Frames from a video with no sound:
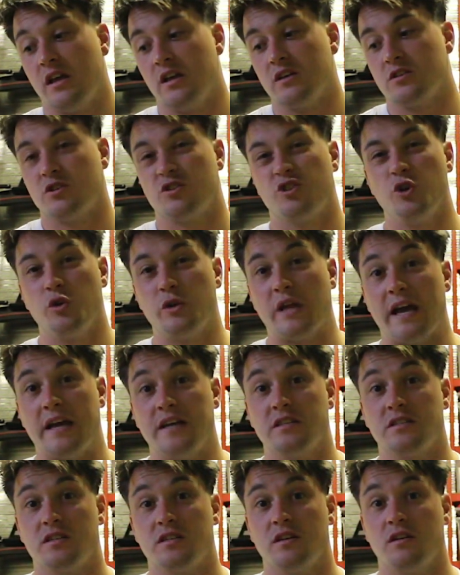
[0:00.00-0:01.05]
So 2
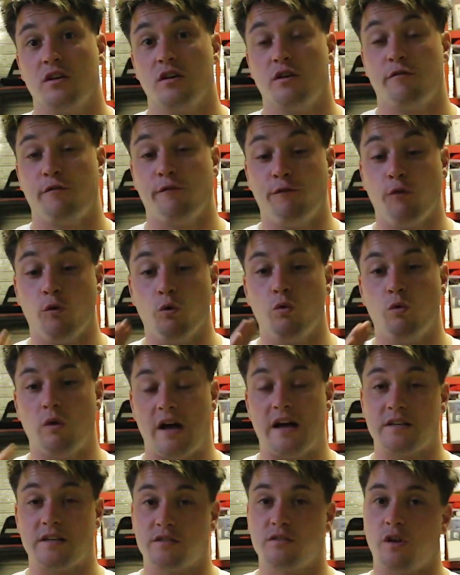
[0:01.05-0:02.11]
days of full.
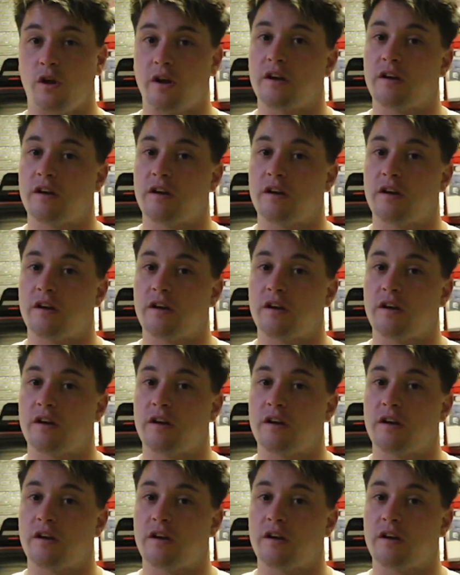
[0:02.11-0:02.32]
That's